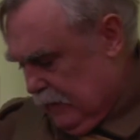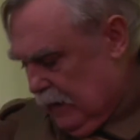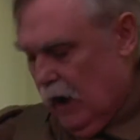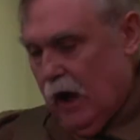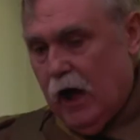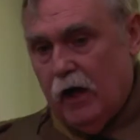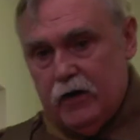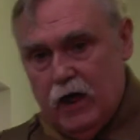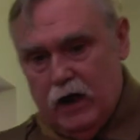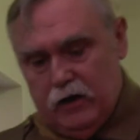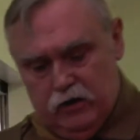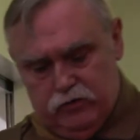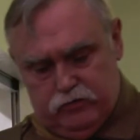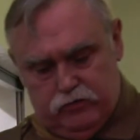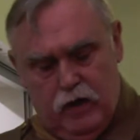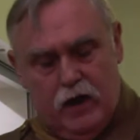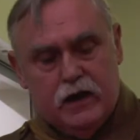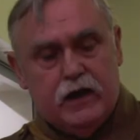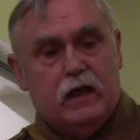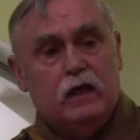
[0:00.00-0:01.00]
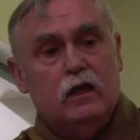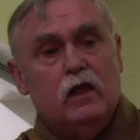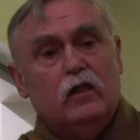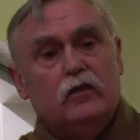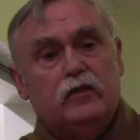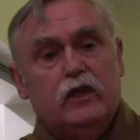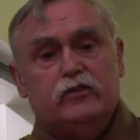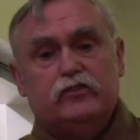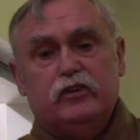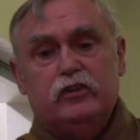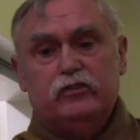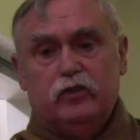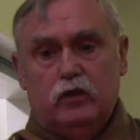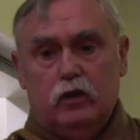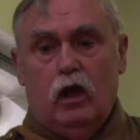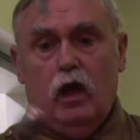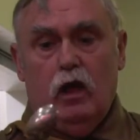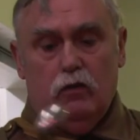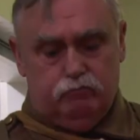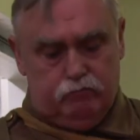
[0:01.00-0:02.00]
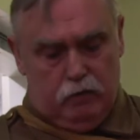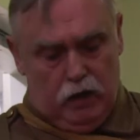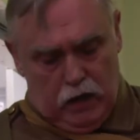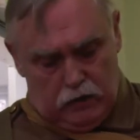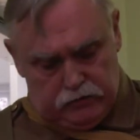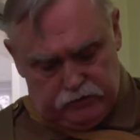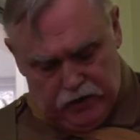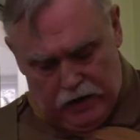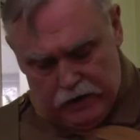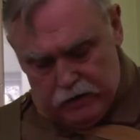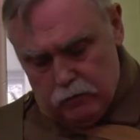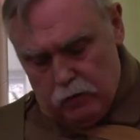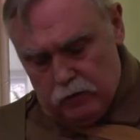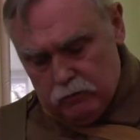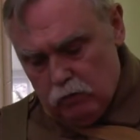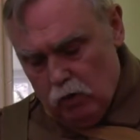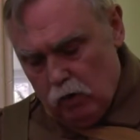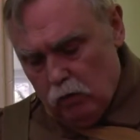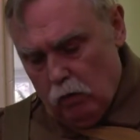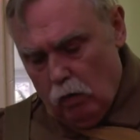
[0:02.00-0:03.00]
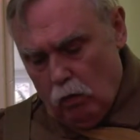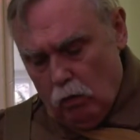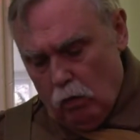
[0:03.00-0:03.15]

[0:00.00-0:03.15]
and then it's ready. This is a genuine World